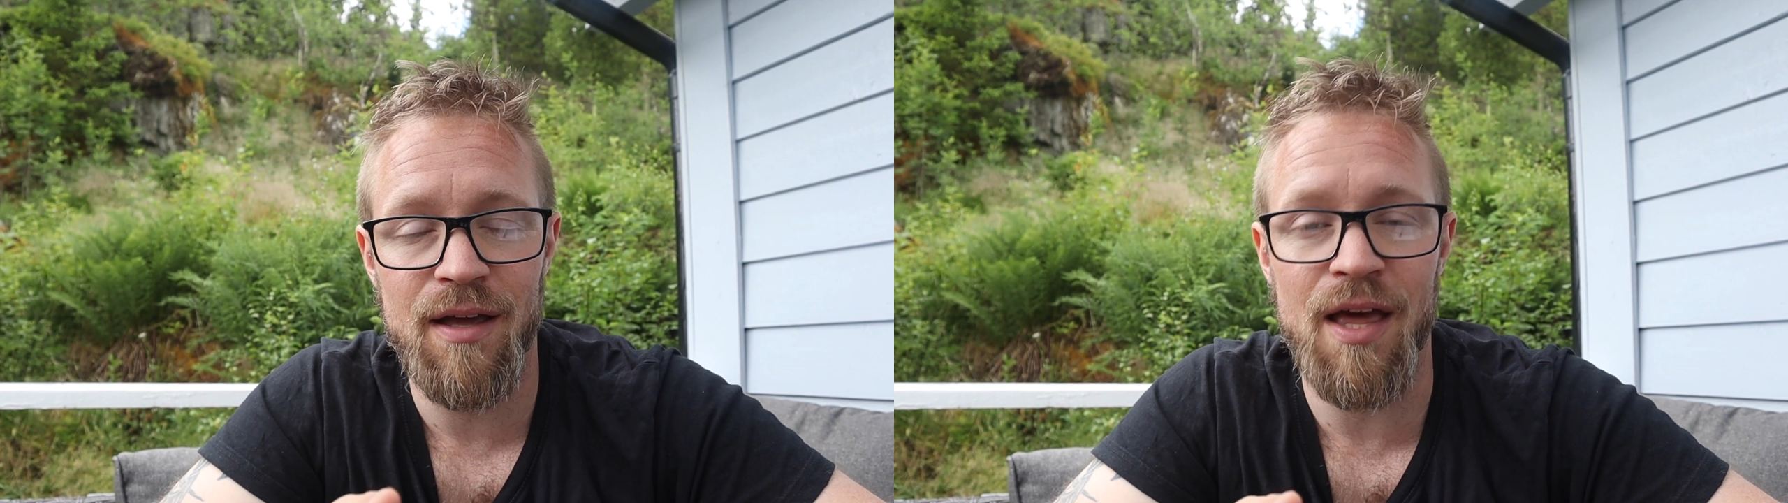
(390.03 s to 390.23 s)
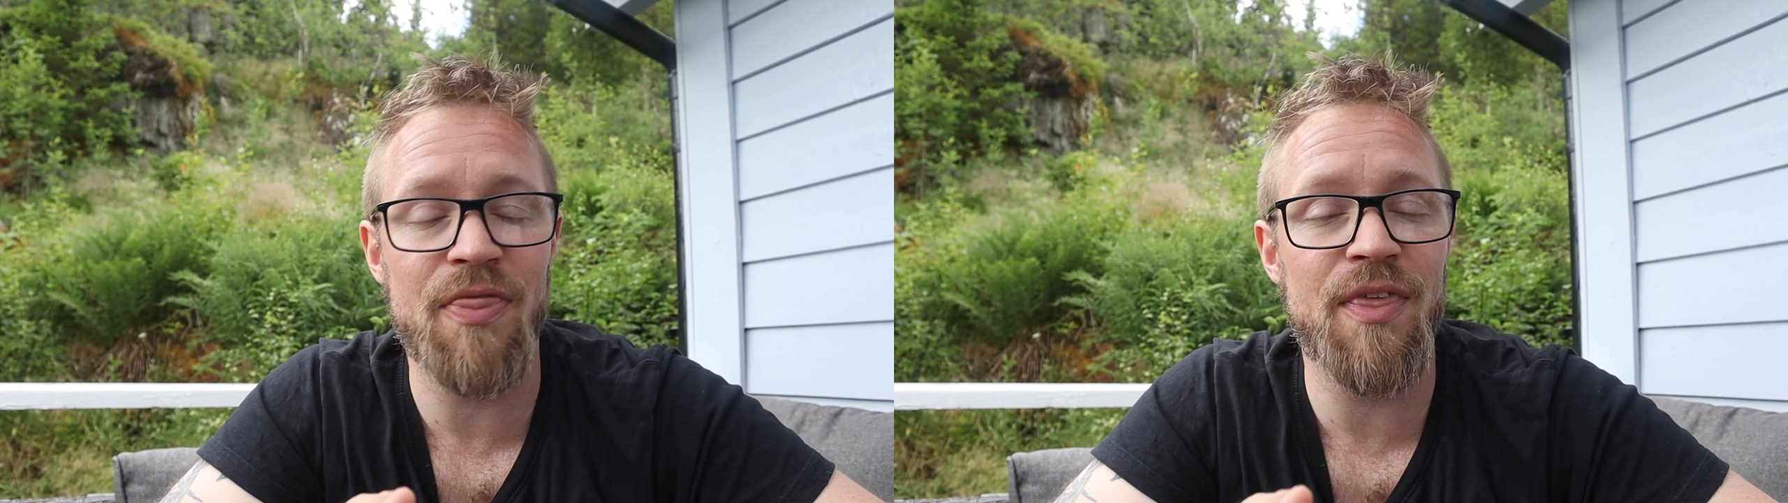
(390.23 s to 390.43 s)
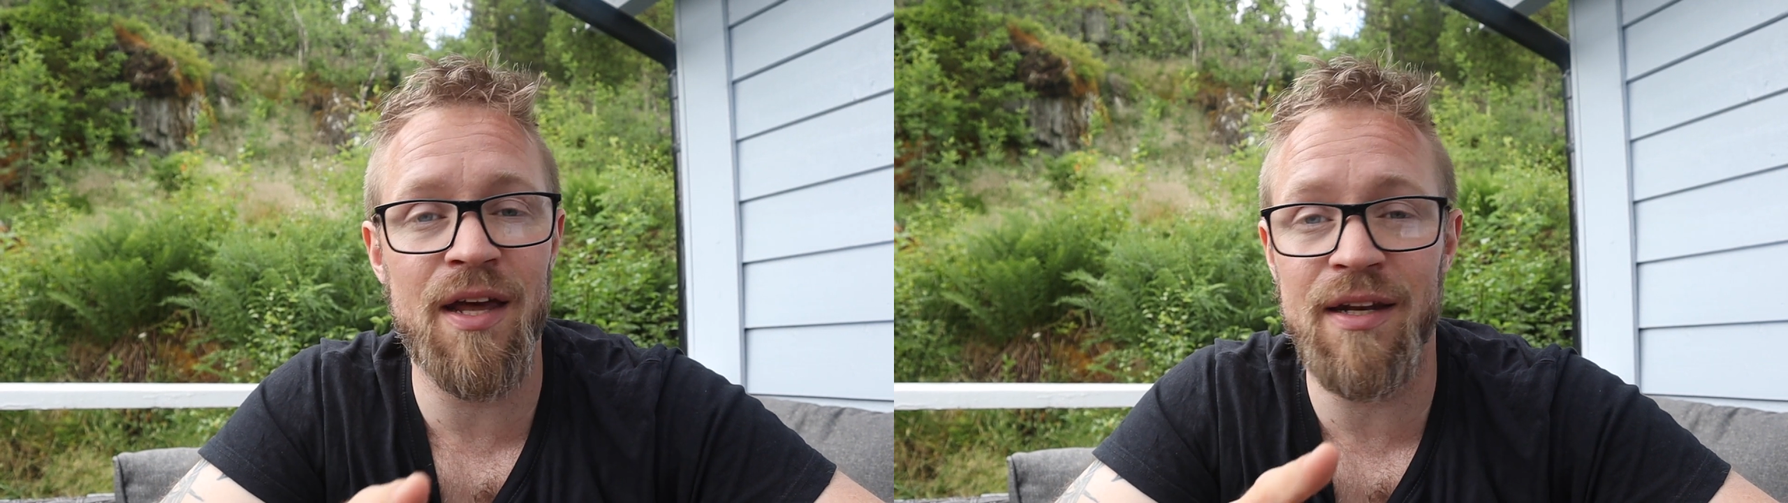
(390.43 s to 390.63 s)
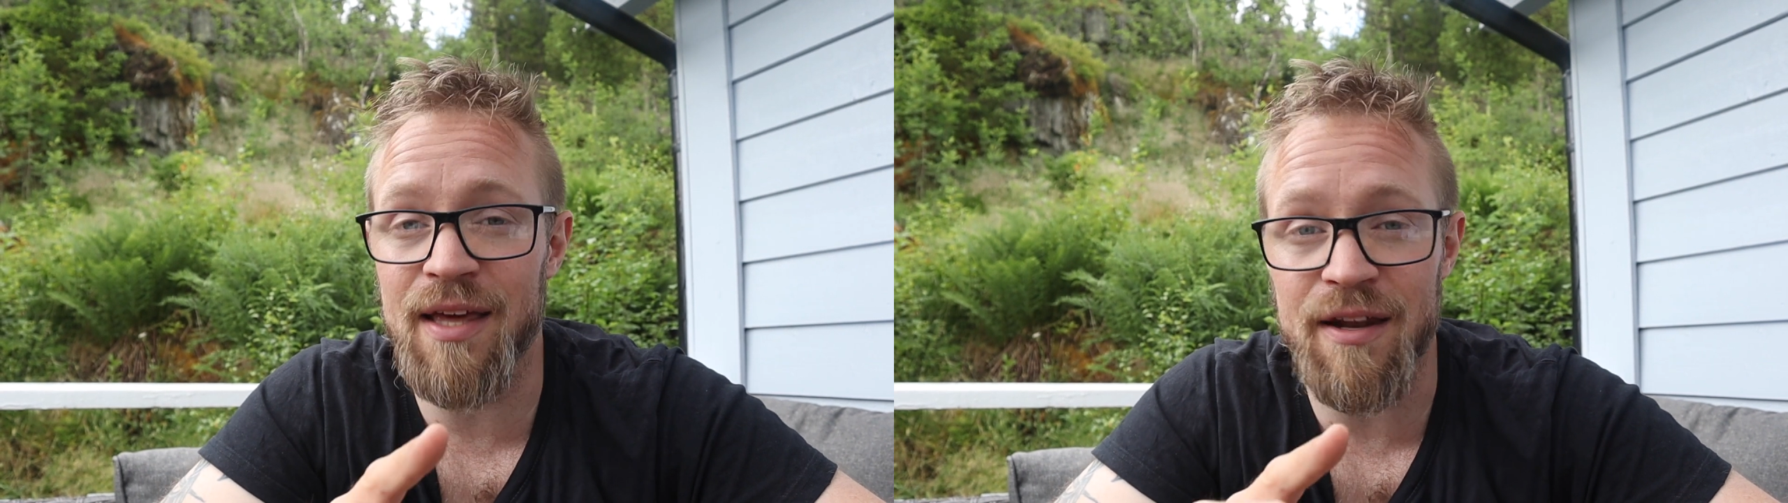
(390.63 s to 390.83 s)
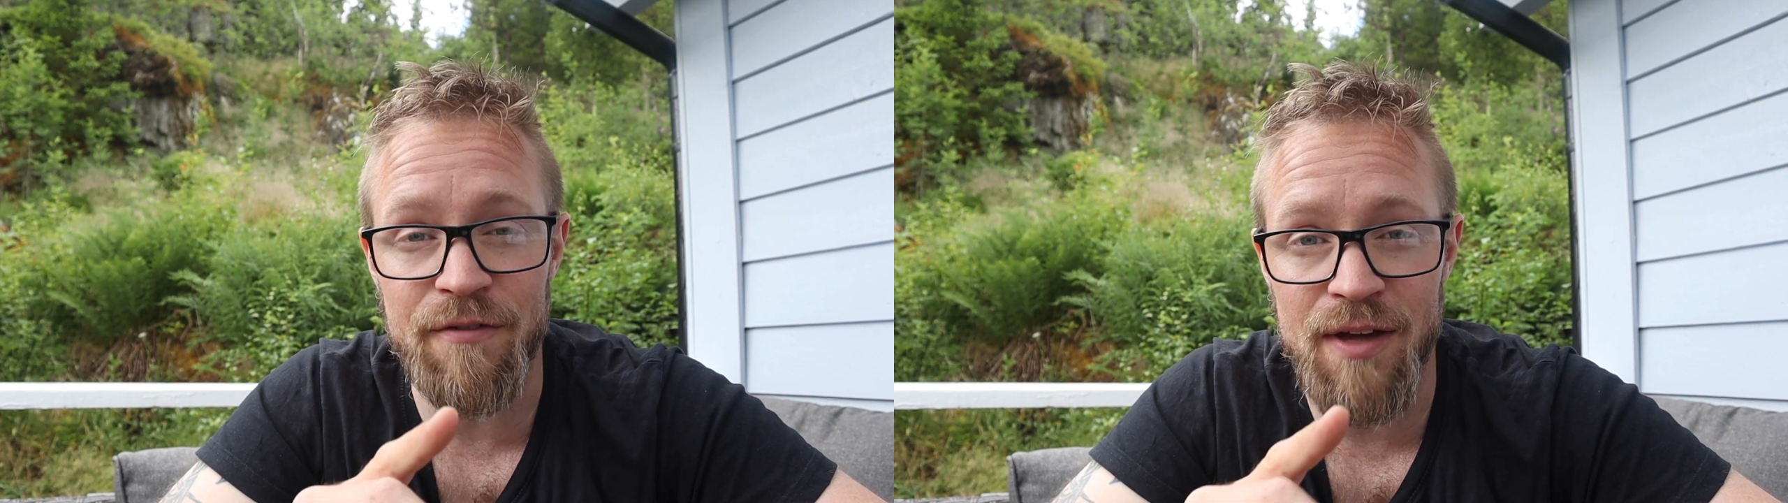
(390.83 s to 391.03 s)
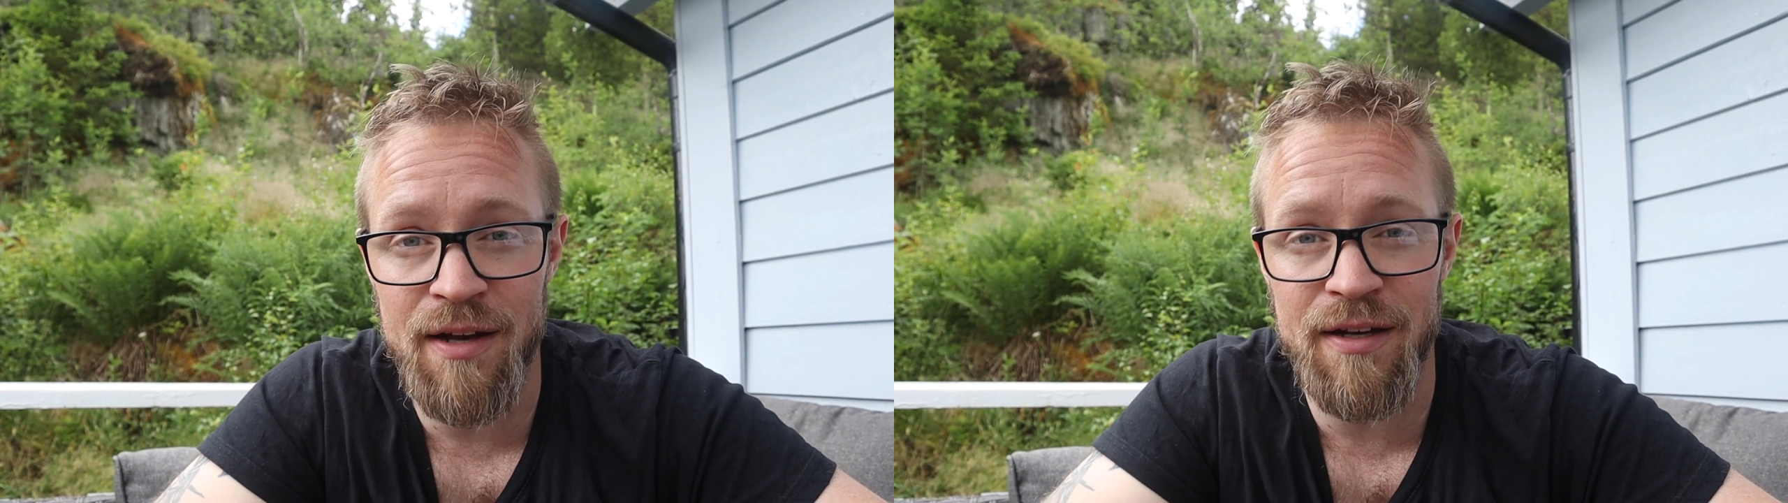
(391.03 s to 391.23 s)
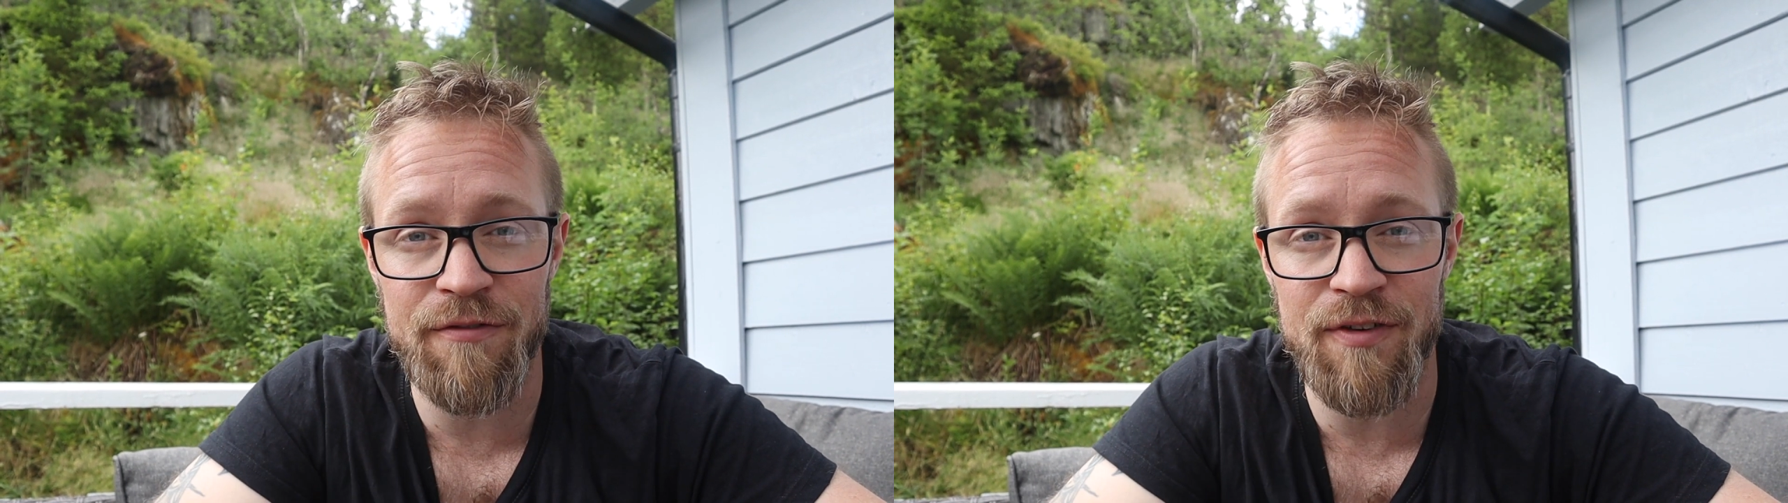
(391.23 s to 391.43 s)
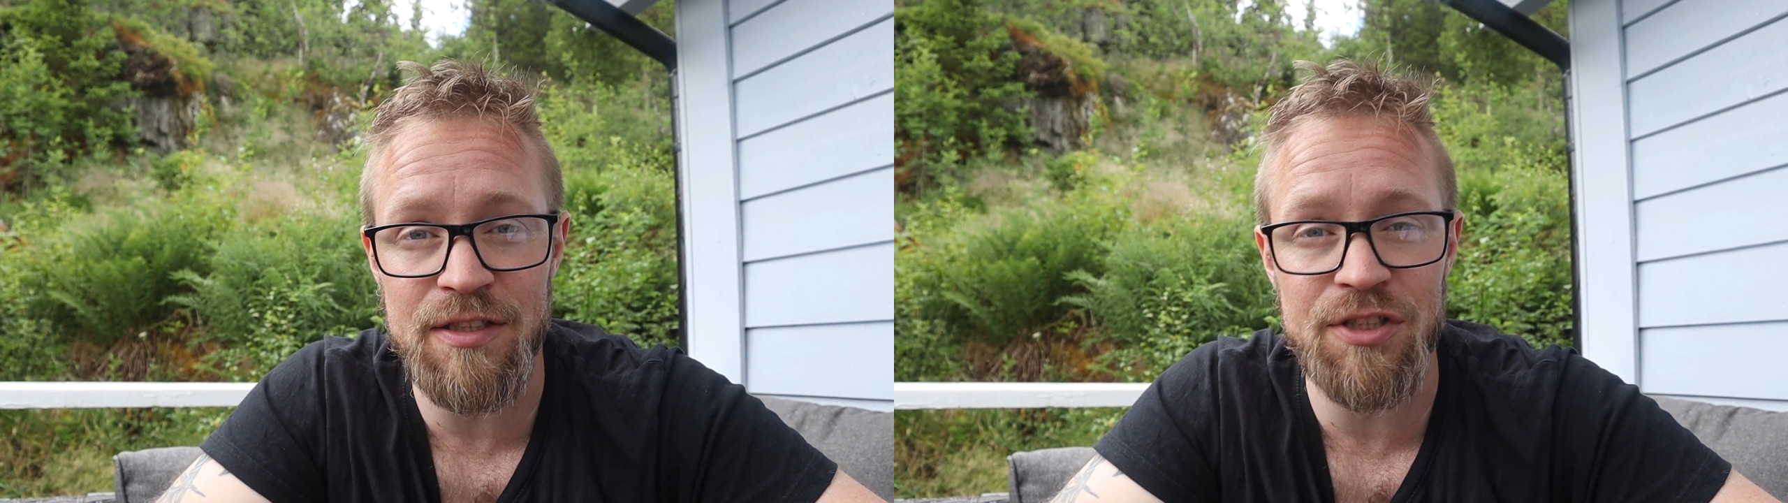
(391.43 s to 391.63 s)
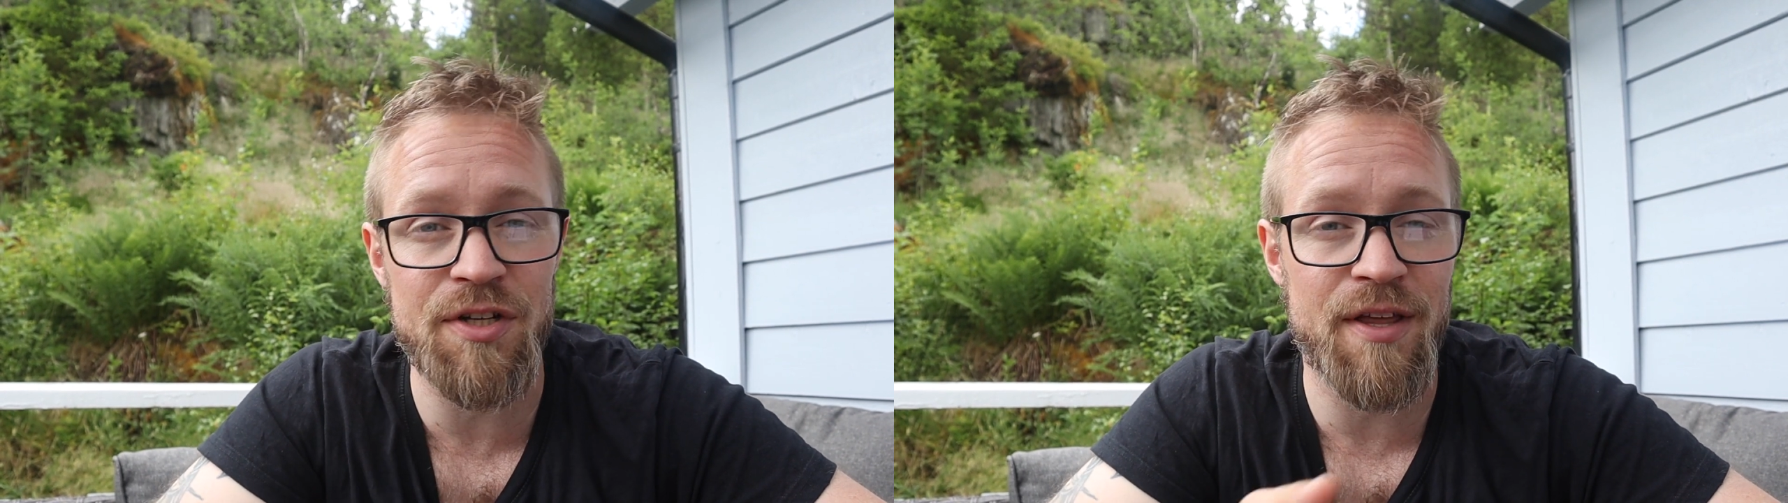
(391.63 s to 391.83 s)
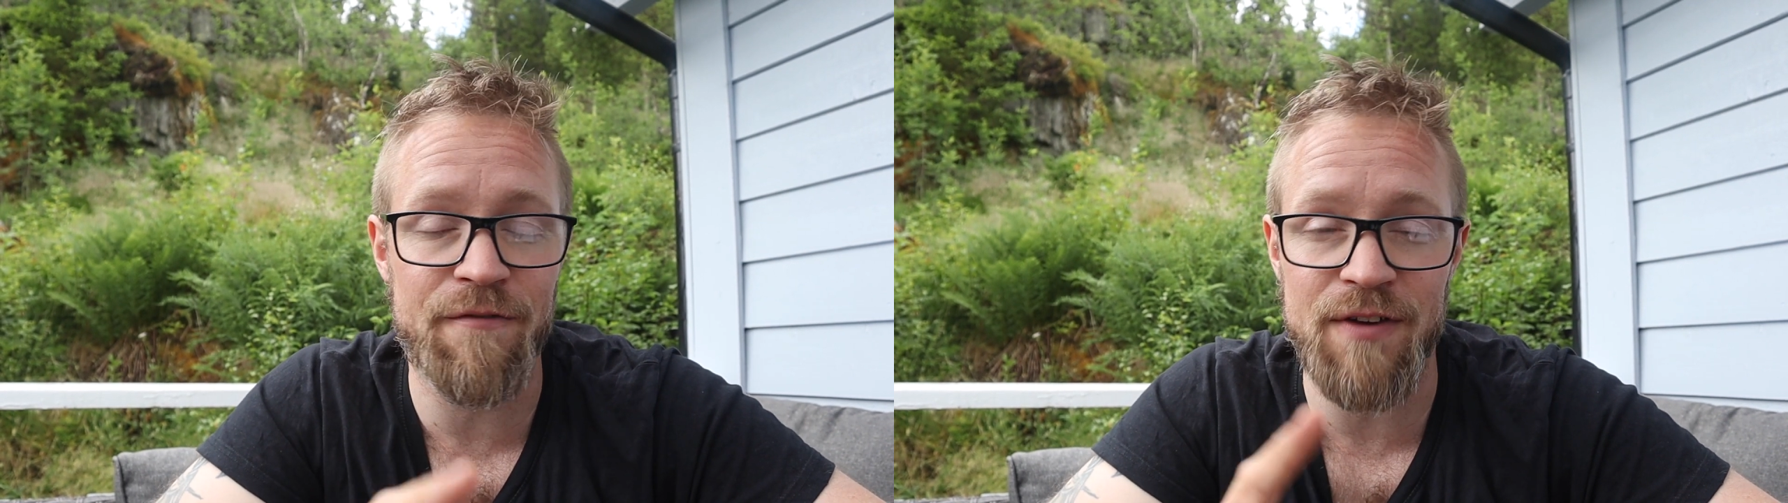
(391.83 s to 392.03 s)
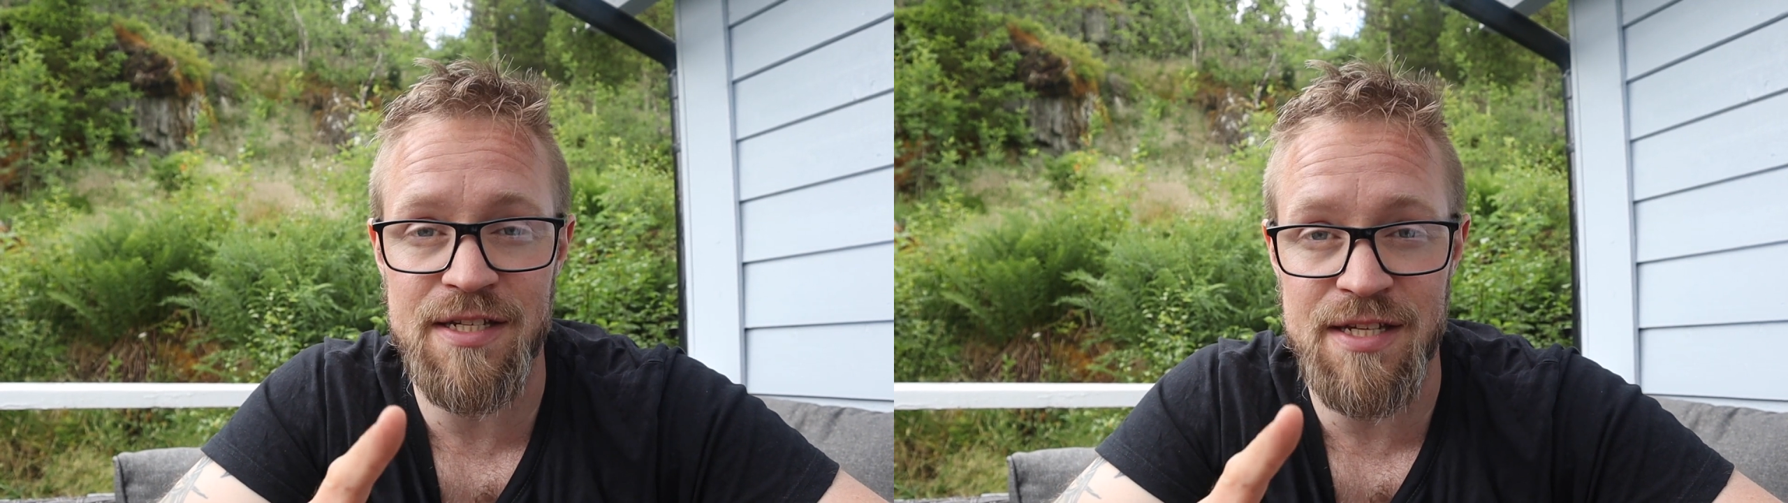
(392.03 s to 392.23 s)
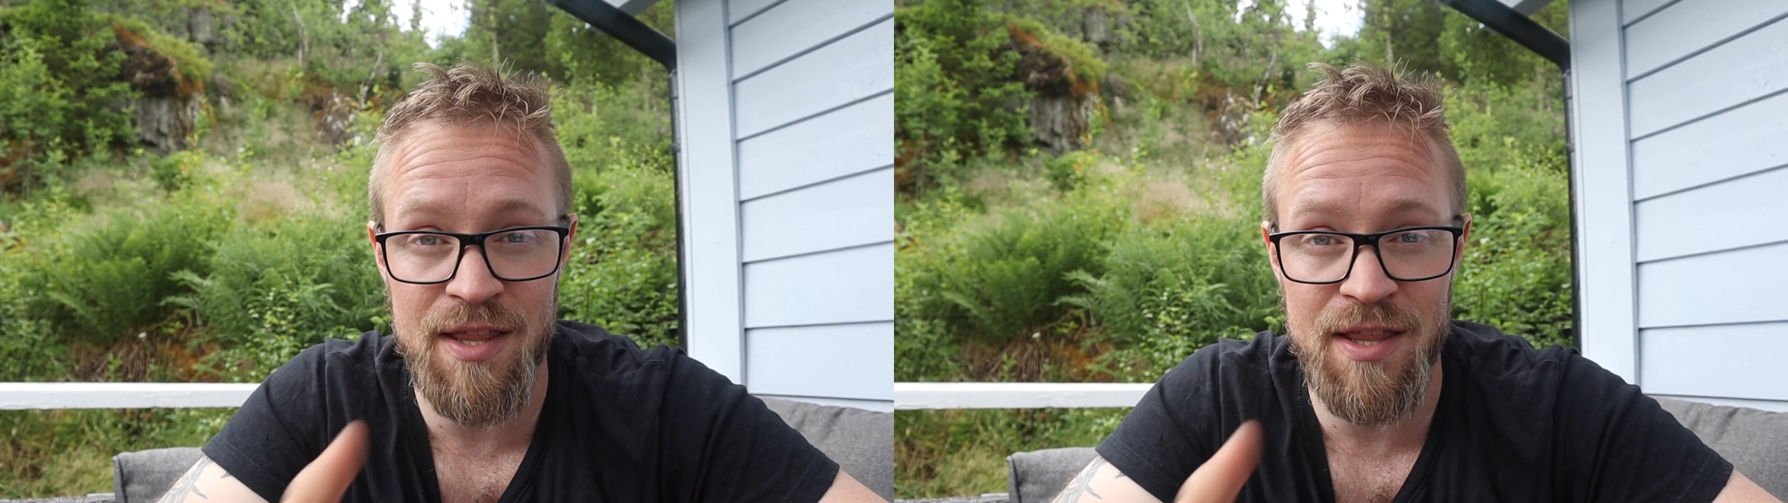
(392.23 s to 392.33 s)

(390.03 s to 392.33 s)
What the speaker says: and then get an ND filter that fits